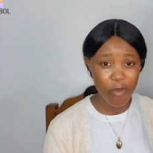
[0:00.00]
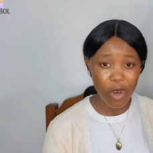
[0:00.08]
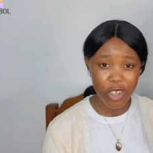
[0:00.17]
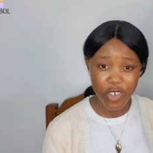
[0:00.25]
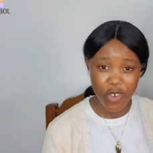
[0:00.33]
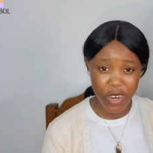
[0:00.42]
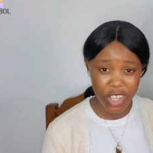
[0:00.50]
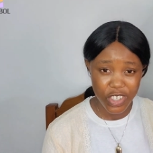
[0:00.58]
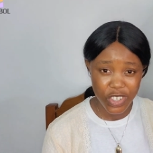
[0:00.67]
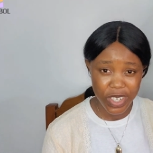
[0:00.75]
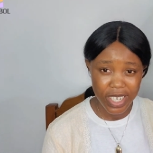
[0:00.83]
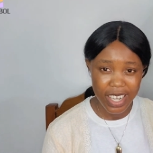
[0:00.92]

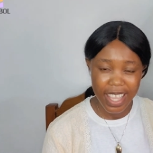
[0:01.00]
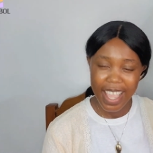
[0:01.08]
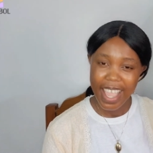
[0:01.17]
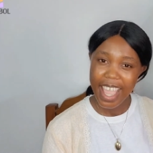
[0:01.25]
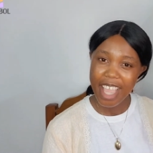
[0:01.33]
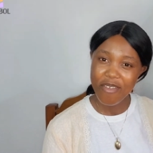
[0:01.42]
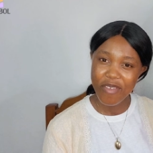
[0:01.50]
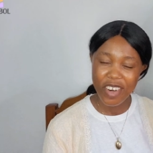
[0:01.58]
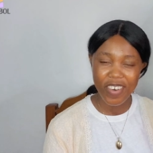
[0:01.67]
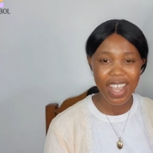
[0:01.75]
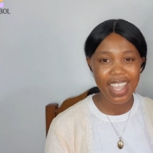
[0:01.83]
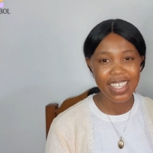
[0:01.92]
moderation, and
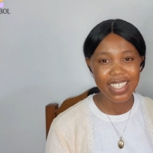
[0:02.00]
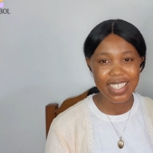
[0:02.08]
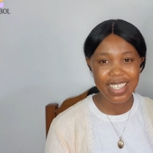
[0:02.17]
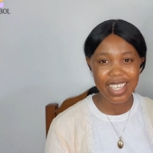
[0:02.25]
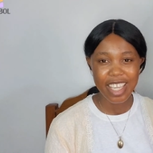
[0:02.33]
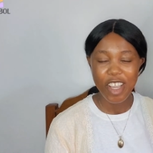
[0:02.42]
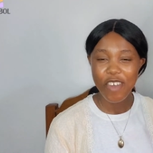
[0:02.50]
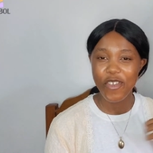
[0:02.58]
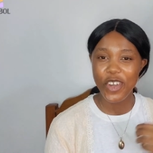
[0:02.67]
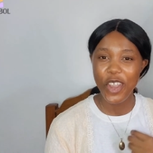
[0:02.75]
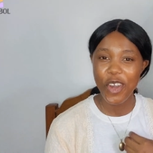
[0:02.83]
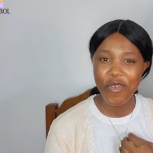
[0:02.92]
variety
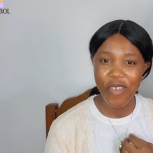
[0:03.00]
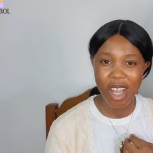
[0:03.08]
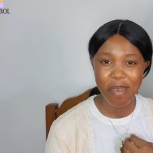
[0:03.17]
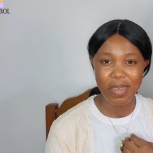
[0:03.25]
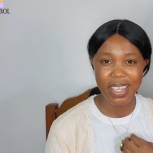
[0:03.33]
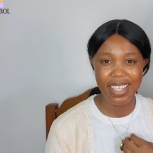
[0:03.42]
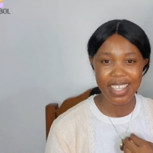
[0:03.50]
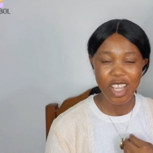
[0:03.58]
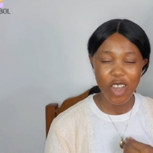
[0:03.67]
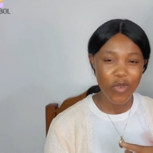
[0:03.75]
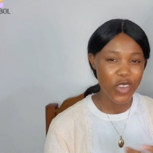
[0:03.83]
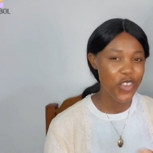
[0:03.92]
for your family
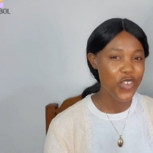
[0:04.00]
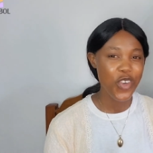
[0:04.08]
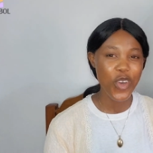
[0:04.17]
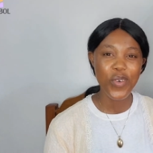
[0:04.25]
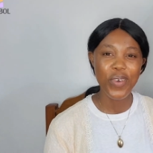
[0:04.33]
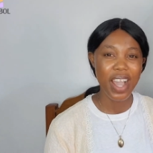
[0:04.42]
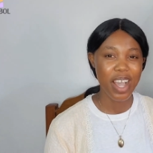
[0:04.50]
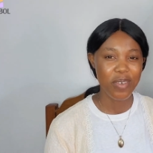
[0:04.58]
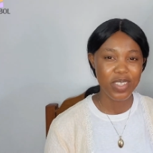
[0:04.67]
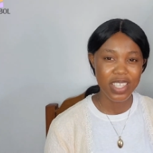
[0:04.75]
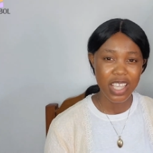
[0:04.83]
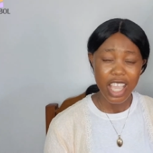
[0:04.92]
when you go
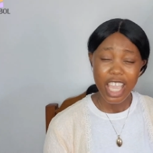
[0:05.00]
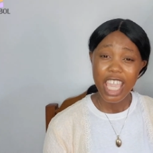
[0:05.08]
out.